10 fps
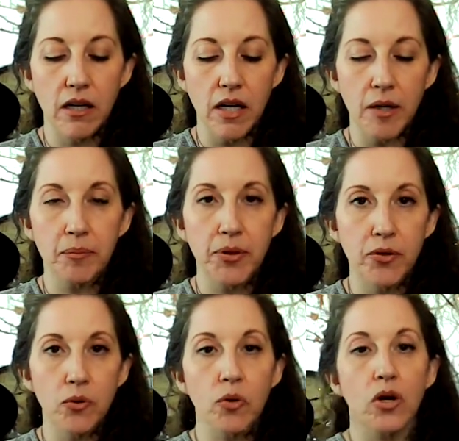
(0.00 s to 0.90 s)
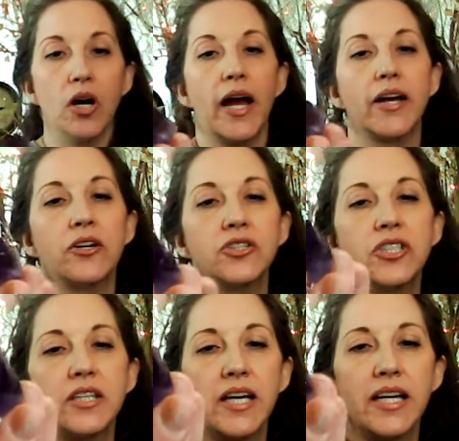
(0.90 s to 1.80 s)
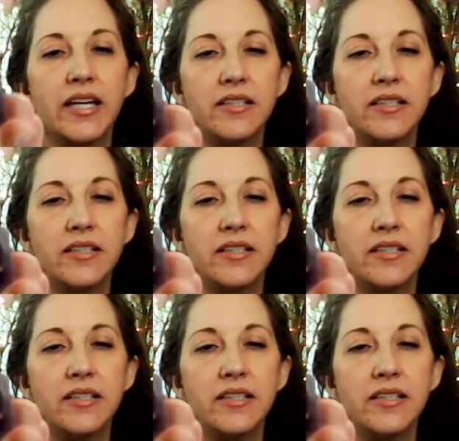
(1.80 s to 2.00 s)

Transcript: a pure energy that